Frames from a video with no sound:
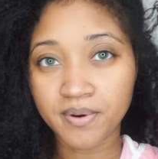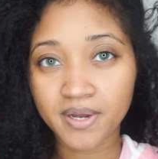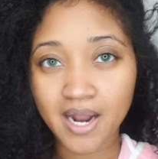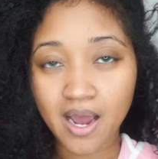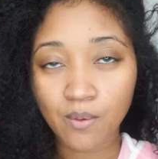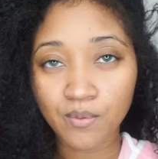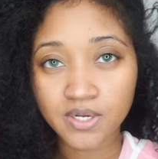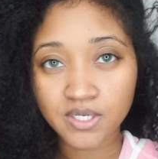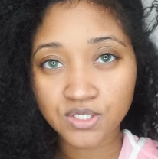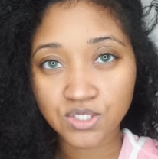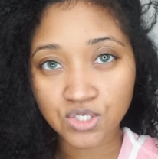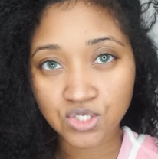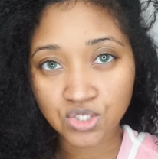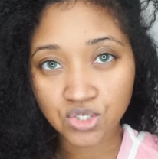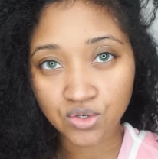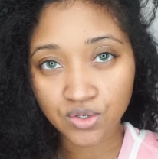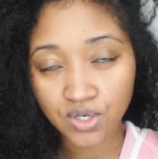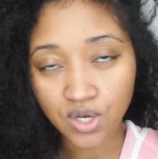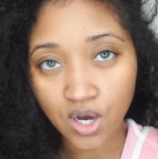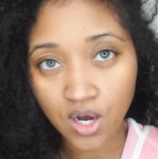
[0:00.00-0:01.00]
but I wanted to
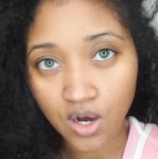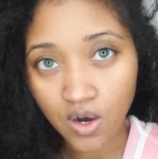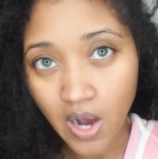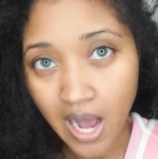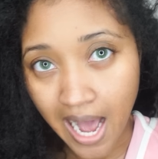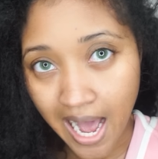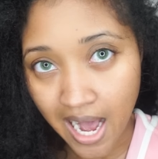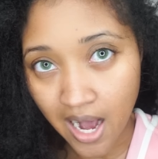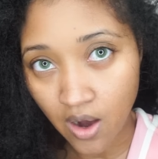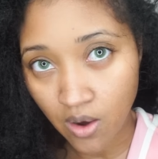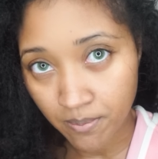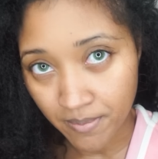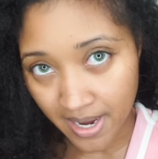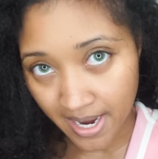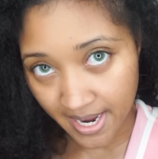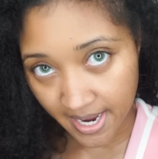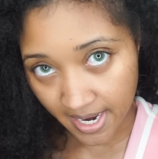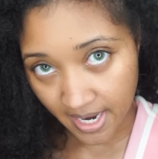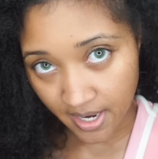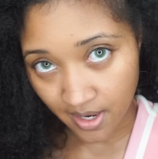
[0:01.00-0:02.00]
show y'all how
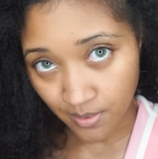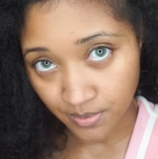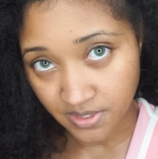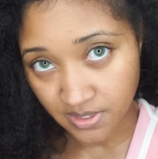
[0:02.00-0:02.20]
my hair